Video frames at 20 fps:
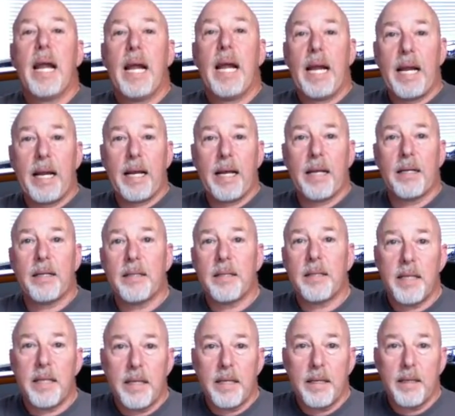and
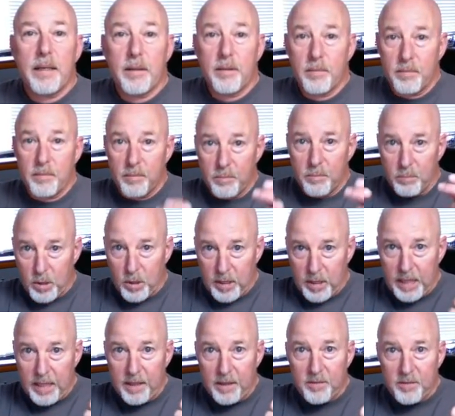
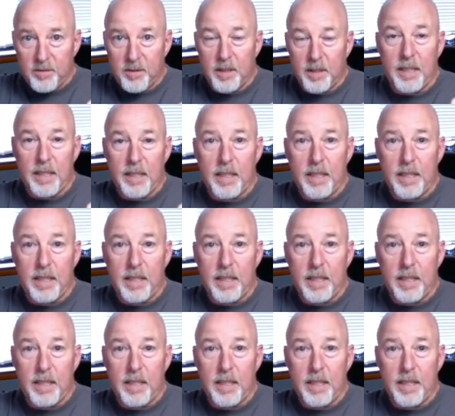please